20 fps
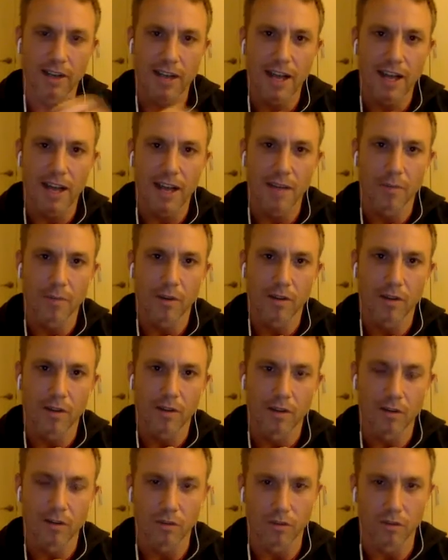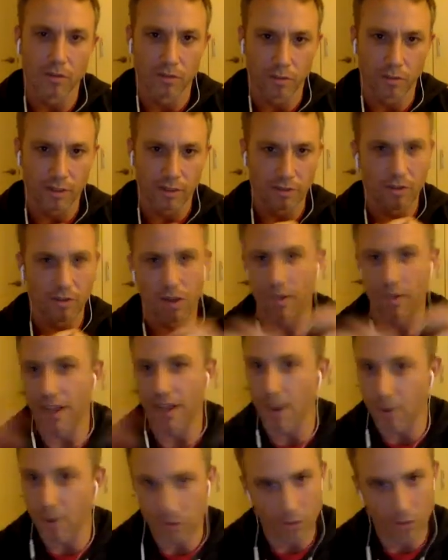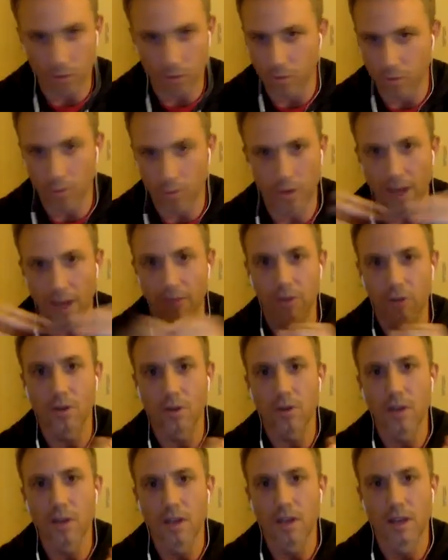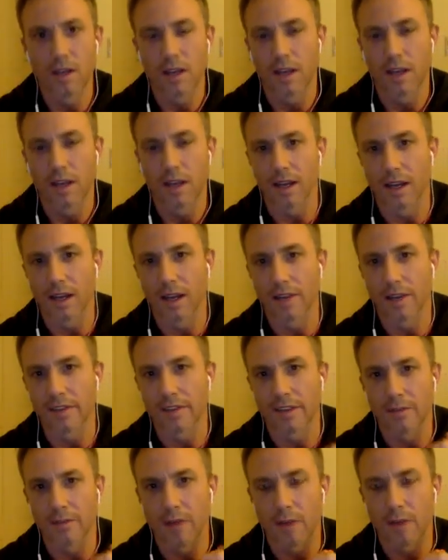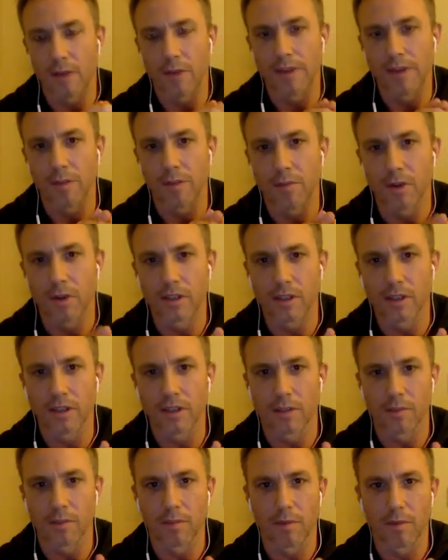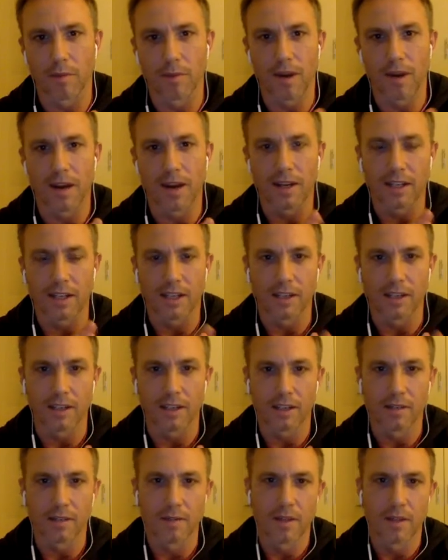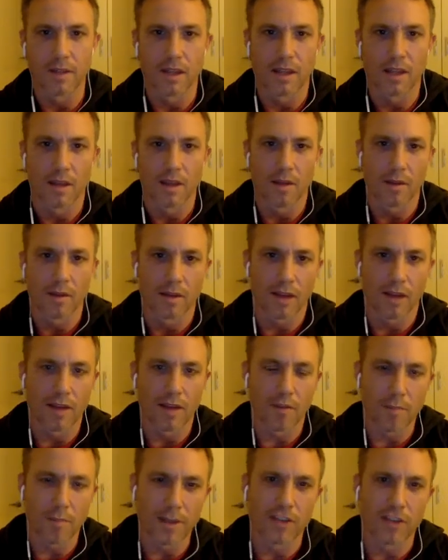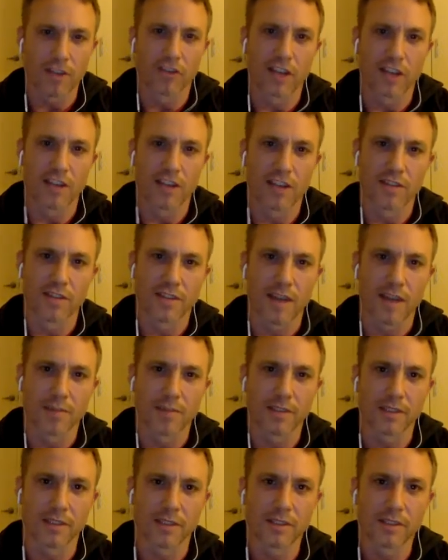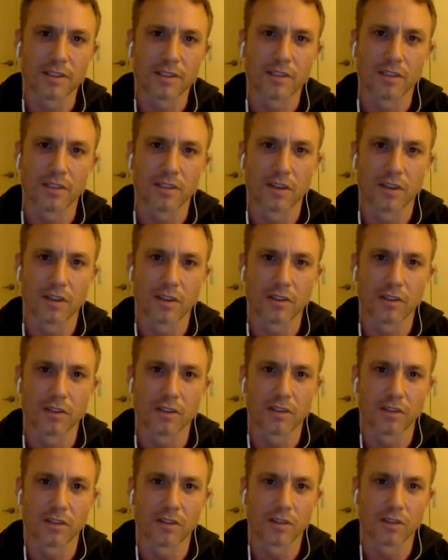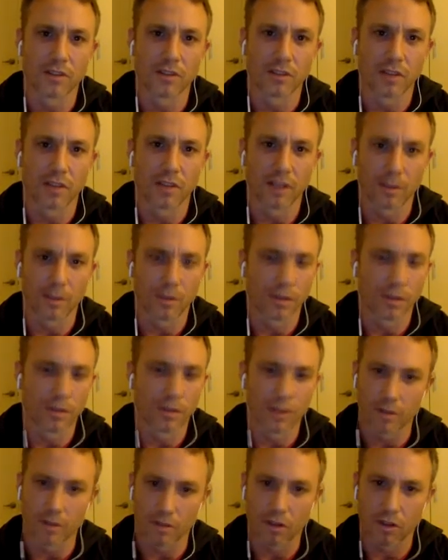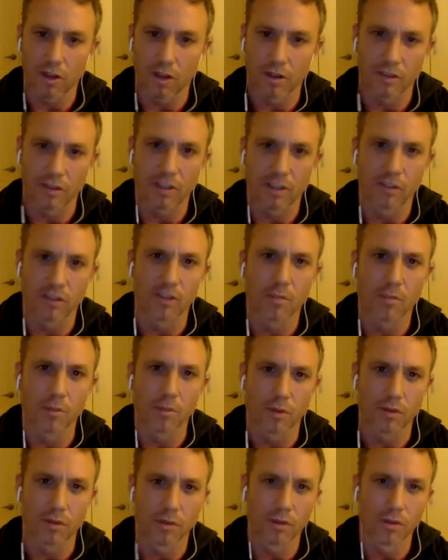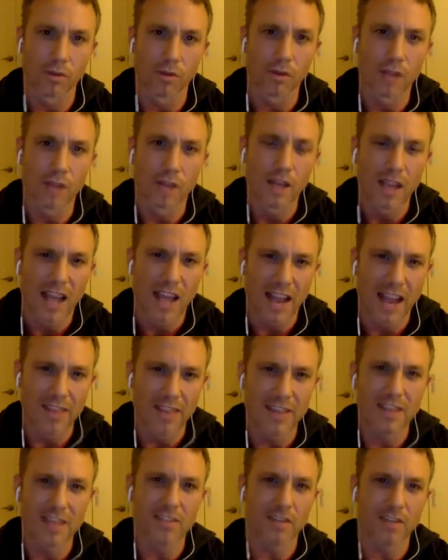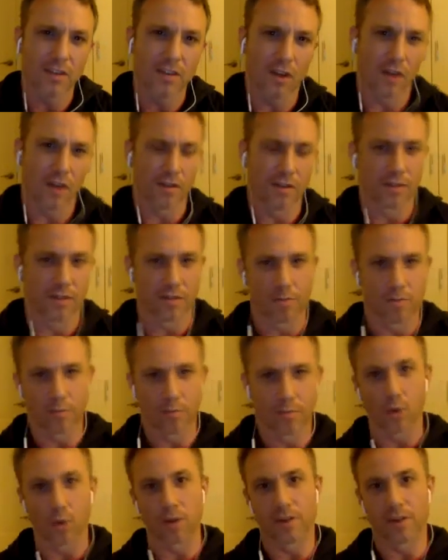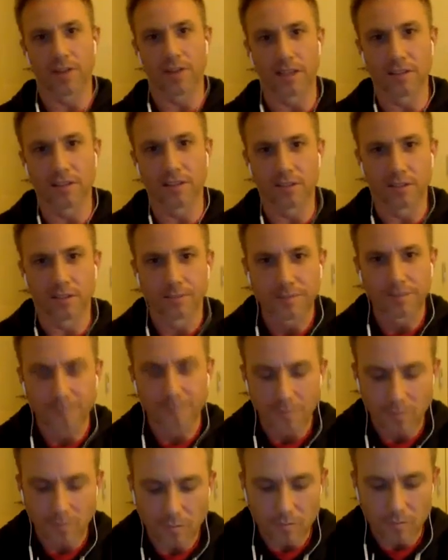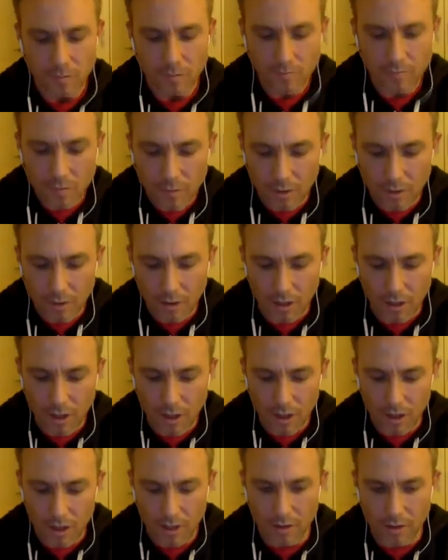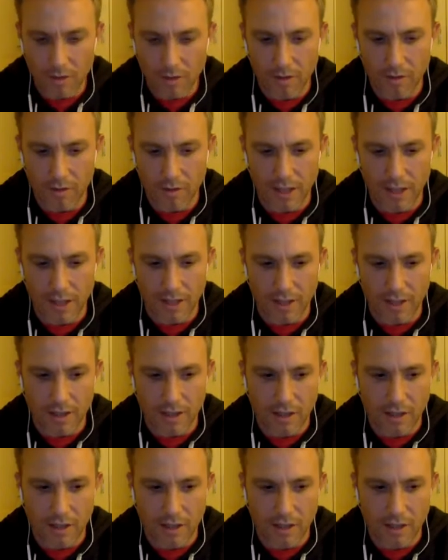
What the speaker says: out by sort of 3 to 5 hours or what have you. And then that way the body apparently can have a better chance of adapting to those, whatever kind of session you put it through. And these are kind of the broader things that